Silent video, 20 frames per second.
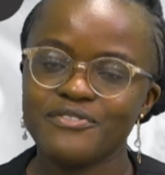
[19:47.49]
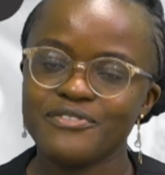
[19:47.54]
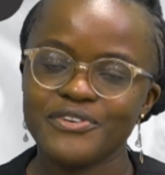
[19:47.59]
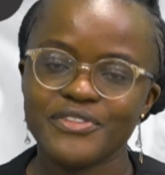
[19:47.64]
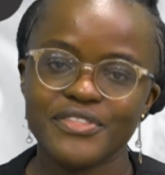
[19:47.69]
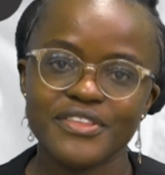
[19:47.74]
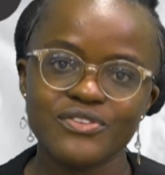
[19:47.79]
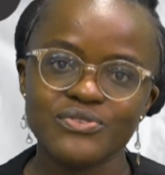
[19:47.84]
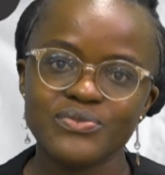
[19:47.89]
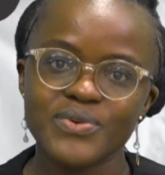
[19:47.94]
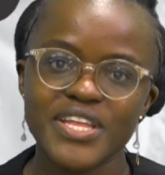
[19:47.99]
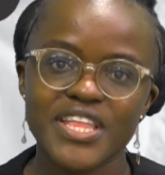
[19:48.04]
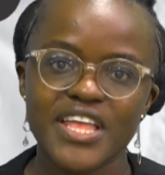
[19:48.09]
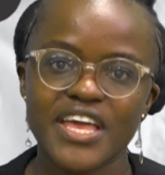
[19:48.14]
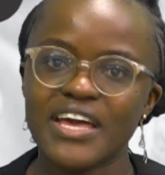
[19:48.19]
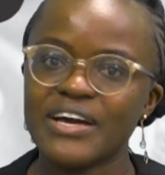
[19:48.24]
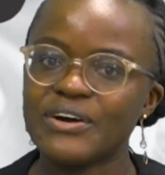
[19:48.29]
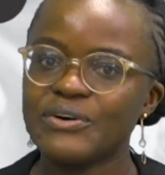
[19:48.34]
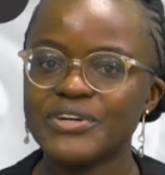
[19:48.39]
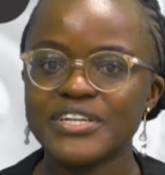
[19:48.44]
For this one,
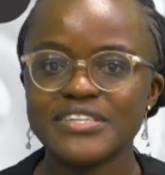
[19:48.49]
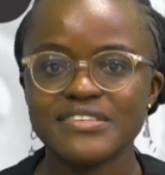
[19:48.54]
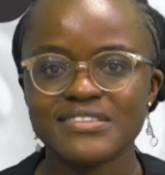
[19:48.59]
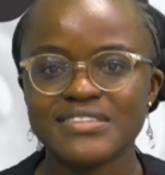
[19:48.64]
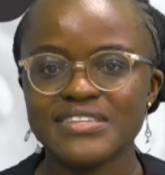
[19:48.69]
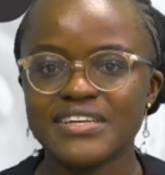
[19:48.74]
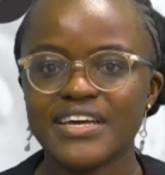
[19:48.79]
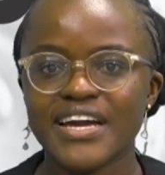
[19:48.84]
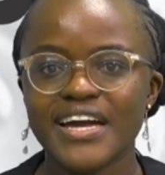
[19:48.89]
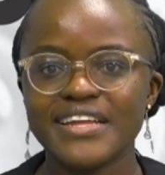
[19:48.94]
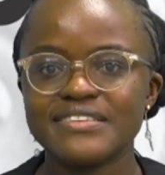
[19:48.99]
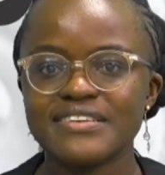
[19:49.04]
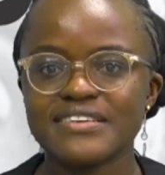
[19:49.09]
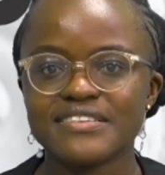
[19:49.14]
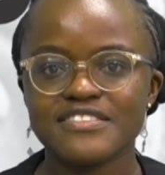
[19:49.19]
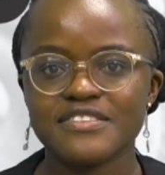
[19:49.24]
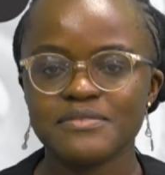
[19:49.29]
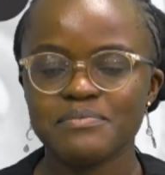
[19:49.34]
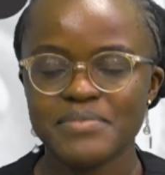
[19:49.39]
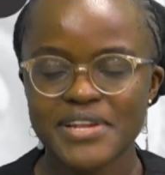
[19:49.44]
I honestly can't
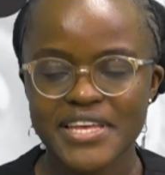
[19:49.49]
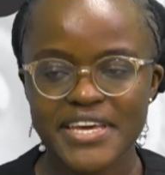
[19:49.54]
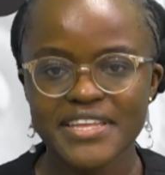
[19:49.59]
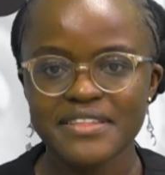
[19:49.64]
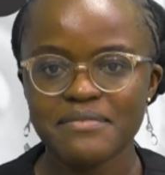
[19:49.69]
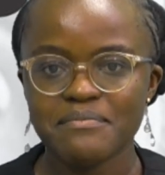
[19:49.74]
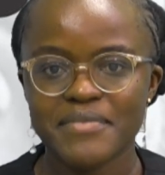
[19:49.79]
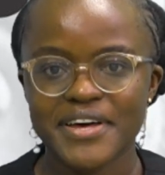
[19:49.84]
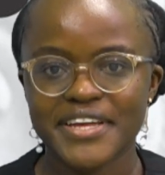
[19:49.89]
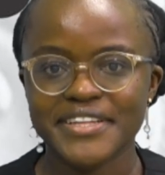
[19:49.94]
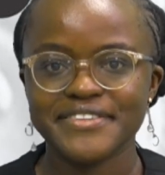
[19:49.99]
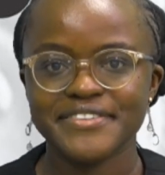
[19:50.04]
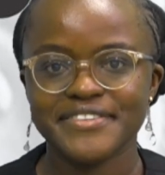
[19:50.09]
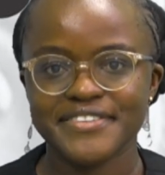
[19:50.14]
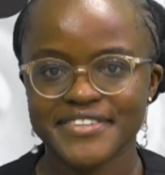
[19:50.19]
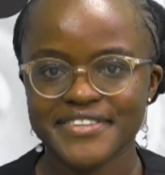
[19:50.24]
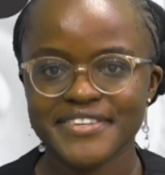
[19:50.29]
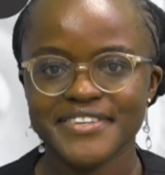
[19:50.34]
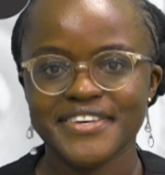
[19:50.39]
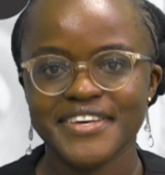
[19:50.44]
explain,
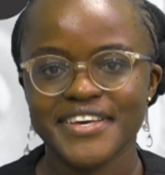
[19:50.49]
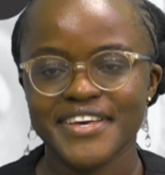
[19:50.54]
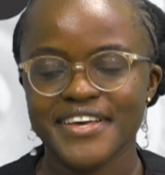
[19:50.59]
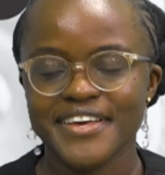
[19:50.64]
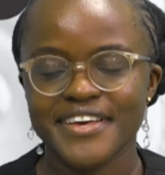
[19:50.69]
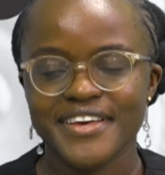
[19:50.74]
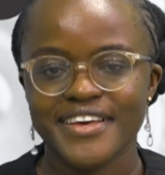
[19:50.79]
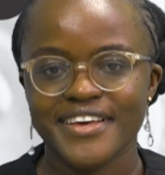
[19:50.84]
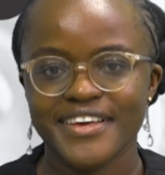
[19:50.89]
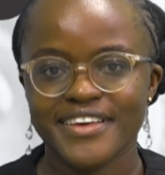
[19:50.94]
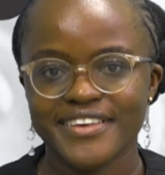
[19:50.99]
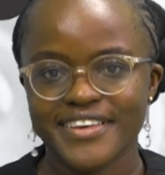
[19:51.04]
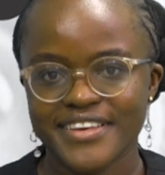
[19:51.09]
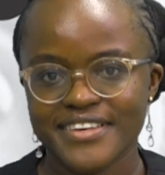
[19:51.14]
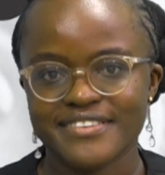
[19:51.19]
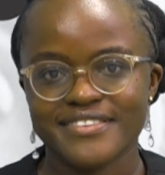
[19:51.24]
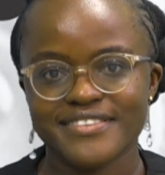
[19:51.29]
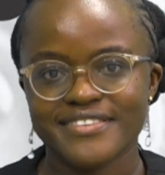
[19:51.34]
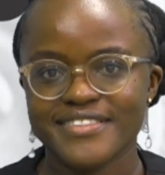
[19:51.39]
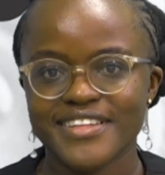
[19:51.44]
but
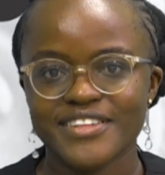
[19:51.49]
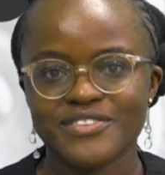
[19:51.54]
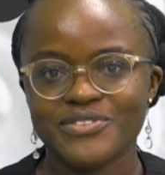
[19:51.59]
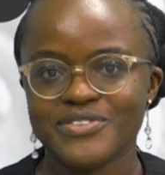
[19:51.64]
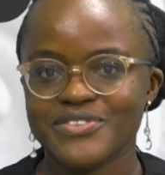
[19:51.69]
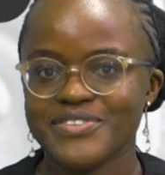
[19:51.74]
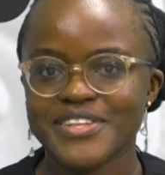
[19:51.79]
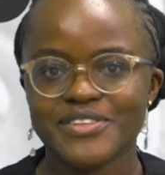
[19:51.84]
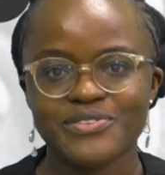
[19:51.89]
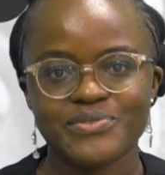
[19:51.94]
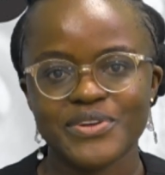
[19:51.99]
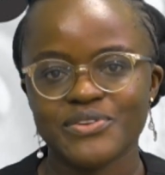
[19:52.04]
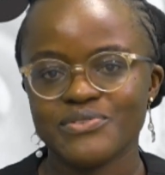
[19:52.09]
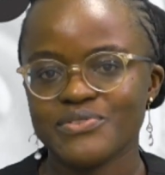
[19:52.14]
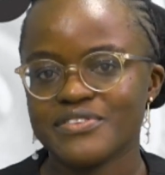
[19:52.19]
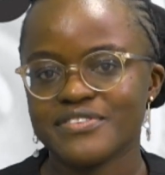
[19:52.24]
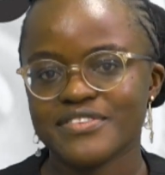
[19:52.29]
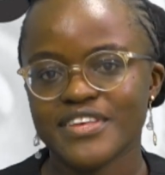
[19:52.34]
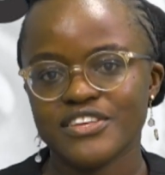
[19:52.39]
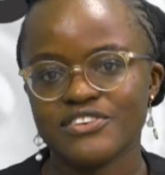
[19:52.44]
yes, that's what
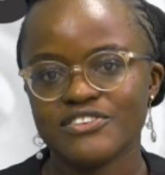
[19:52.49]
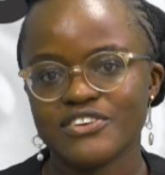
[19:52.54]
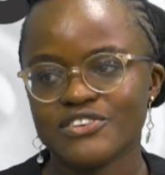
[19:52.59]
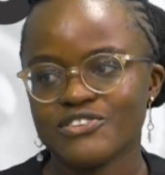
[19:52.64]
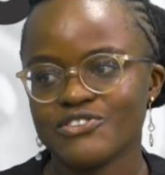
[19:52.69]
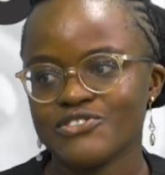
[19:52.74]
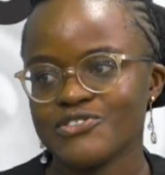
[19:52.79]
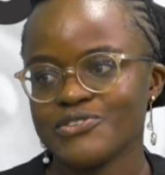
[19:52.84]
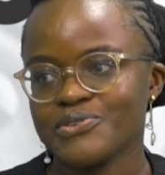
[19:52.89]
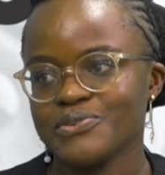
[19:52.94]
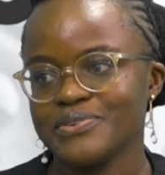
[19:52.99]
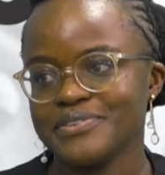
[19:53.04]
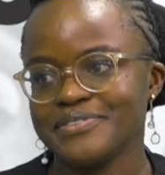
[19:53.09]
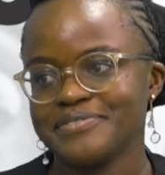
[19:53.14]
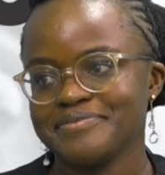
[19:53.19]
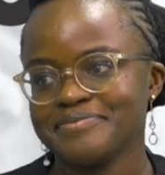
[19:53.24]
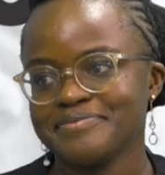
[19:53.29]
research has shown.